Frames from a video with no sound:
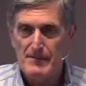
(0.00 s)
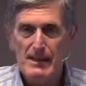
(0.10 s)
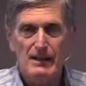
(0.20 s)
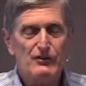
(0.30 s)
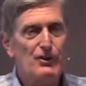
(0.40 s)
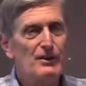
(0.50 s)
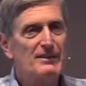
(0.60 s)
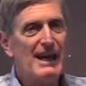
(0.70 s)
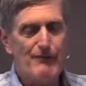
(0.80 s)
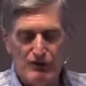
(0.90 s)
Now let's go to
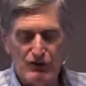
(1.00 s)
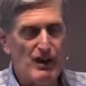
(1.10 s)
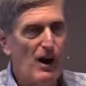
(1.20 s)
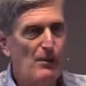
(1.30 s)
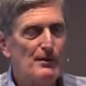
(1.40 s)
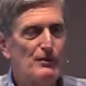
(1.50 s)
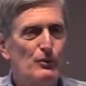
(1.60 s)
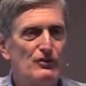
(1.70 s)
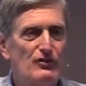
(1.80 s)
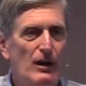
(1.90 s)
David's psalm in
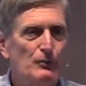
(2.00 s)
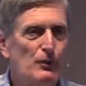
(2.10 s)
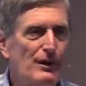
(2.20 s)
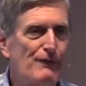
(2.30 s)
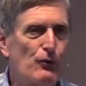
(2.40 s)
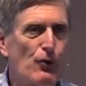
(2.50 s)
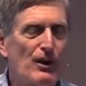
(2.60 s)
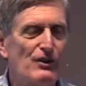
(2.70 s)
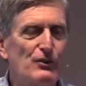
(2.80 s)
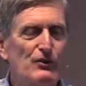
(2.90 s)
Psalm 24,
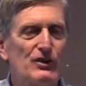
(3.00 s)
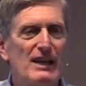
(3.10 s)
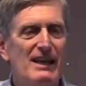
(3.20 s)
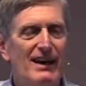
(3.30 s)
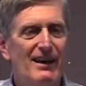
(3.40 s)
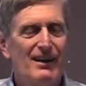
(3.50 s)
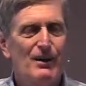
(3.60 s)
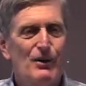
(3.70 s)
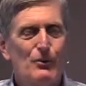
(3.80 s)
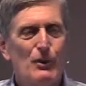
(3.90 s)
and you see
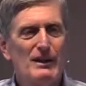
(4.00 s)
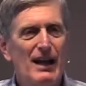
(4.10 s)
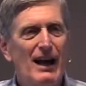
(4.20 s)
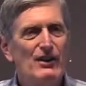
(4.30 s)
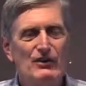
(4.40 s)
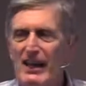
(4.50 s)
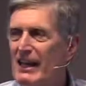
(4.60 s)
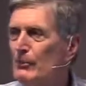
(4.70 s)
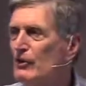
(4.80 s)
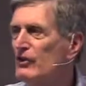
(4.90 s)
what
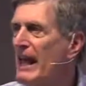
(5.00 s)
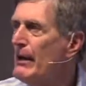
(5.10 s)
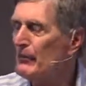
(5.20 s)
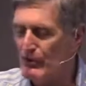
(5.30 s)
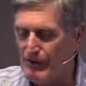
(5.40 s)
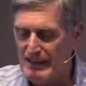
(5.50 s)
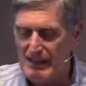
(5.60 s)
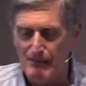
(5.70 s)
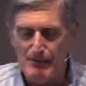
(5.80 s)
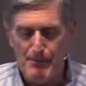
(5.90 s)
Isaiah was saying was going to
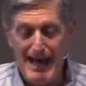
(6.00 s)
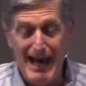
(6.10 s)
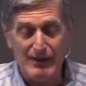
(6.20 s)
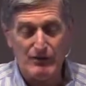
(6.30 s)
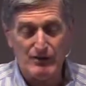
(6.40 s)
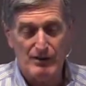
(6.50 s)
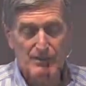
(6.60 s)
come to pass.